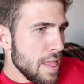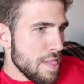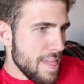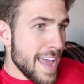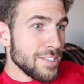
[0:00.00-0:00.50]

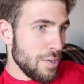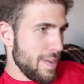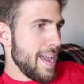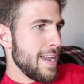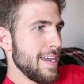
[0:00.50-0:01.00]
that's
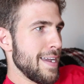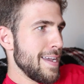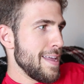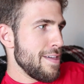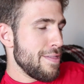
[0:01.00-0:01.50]
okay.
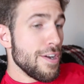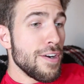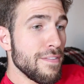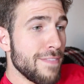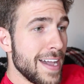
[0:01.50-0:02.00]

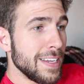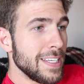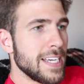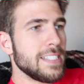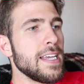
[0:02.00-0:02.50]
Third and
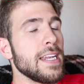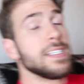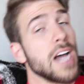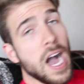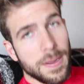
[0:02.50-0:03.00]
finally, I
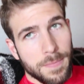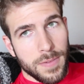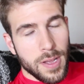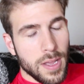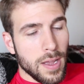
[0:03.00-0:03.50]
said, Doc,
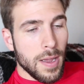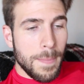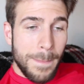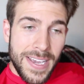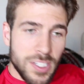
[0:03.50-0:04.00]

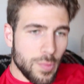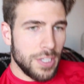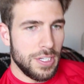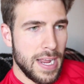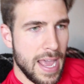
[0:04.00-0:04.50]
biggest
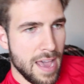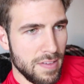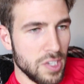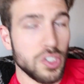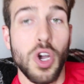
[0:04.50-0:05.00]
question I have
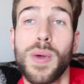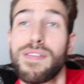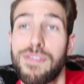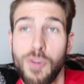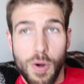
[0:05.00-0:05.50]
is going
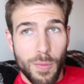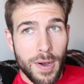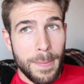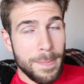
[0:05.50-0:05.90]
forward,